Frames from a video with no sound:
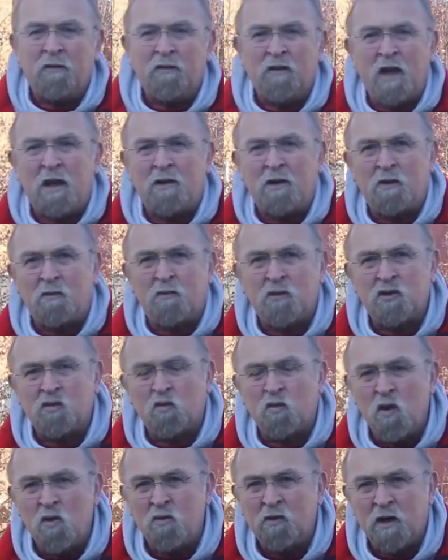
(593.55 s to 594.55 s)
Then there was
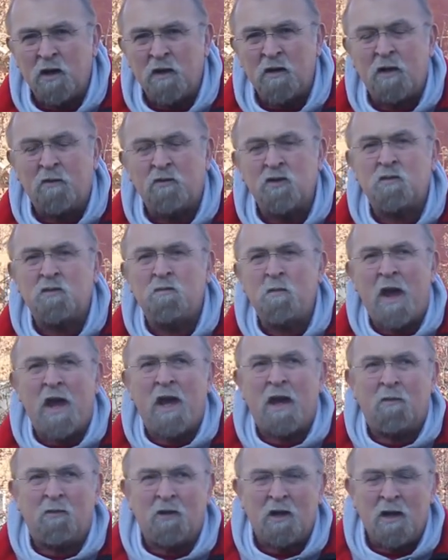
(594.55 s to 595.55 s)
wounded, there was
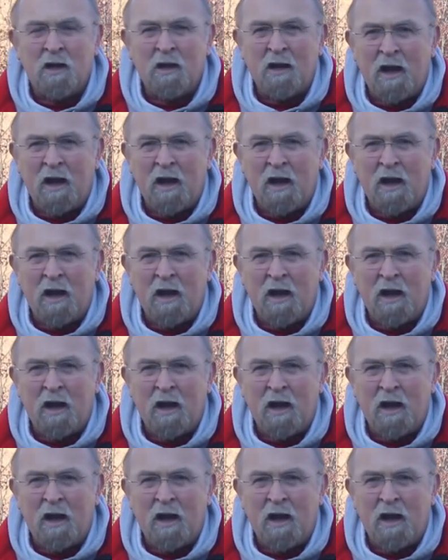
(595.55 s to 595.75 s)
maimed,